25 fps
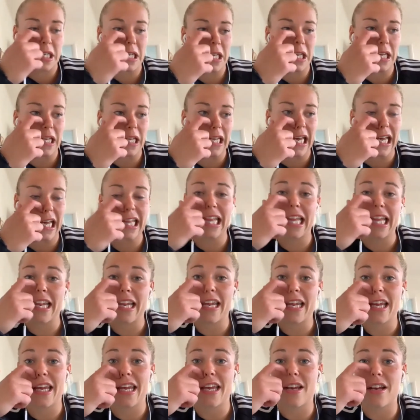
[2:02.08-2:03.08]
get
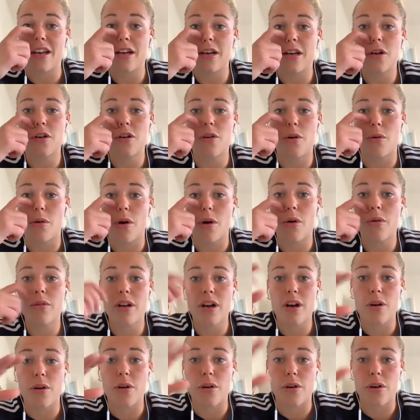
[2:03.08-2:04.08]
any
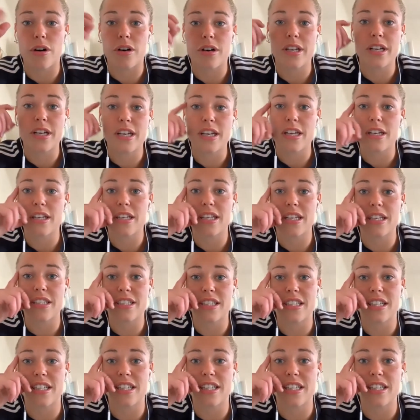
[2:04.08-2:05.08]
corona or is
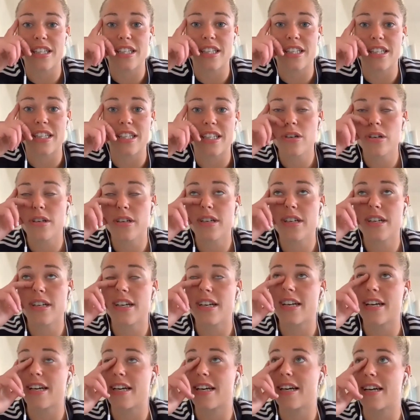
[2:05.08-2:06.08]
in the danger.
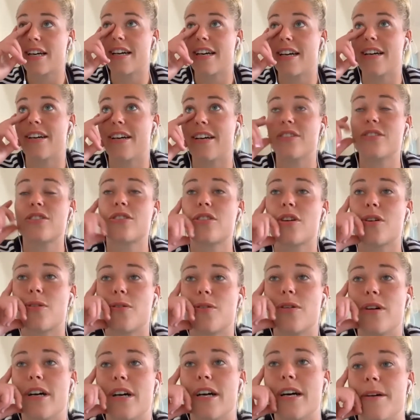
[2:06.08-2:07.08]

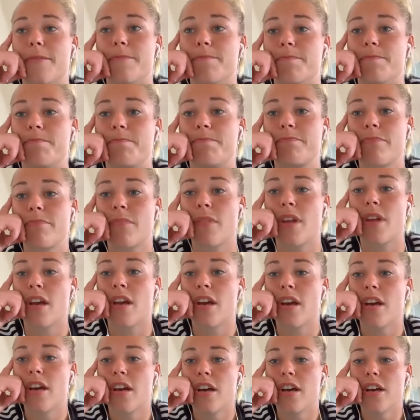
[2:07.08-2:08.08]

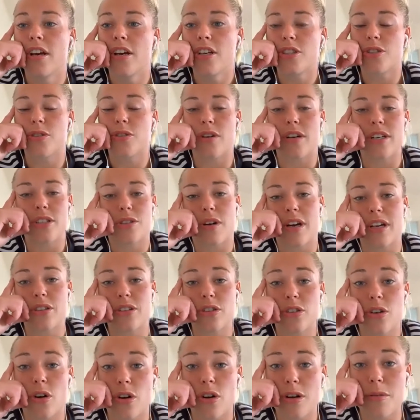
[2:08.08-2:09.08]
So I tried to
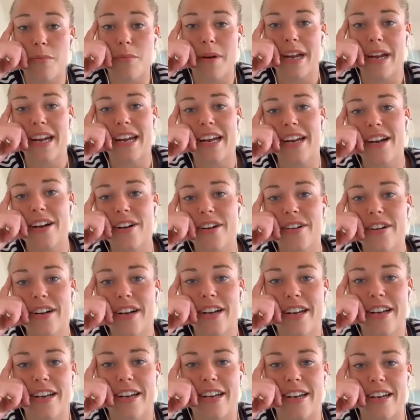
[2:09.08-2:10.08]
color my hair,
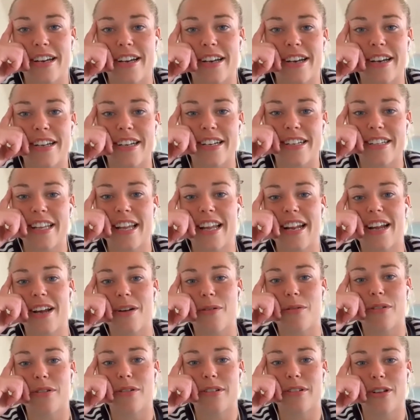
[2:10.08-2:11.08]
and then I
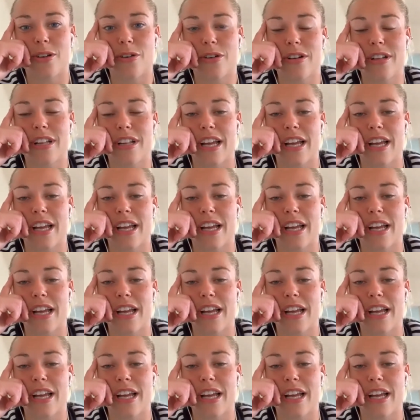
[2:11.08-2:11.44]
would look like